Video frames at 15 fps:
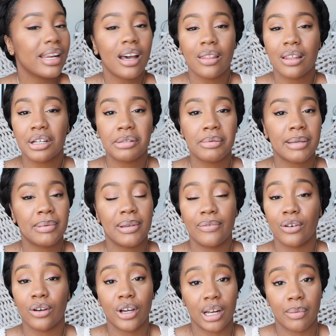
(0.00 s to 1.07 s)
healthy just makes me
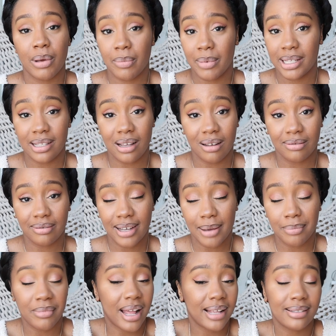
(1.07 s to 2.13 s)
feel good about myself.
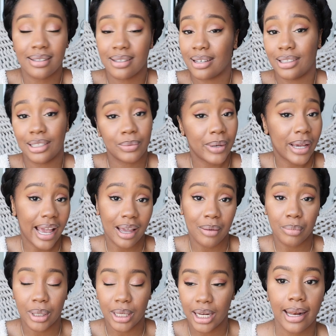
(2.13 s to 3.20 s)
That's the easiest way I can
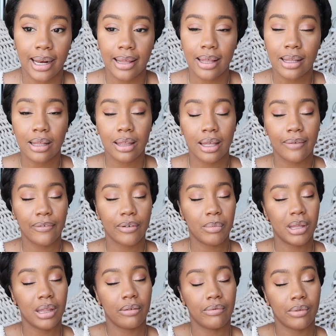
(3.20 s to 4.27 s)
put it. And I think the thing for
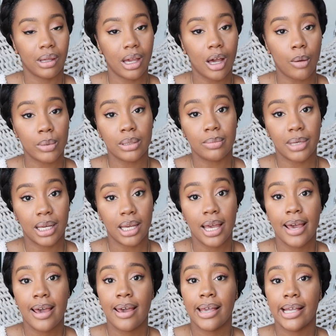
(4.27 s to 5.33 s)
me that really helps me
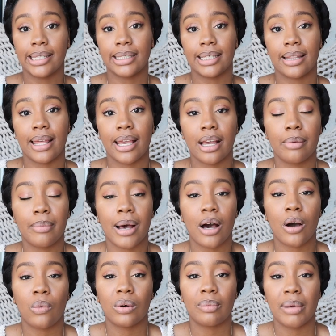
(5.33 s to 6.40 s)
is to think
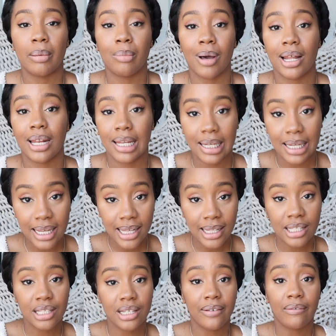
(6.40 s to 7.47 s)
about what my body
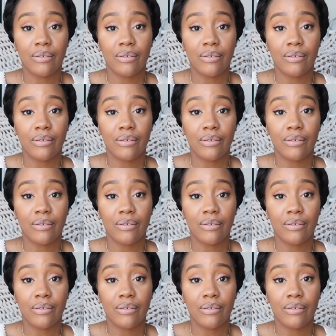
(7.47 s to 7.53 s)
needs to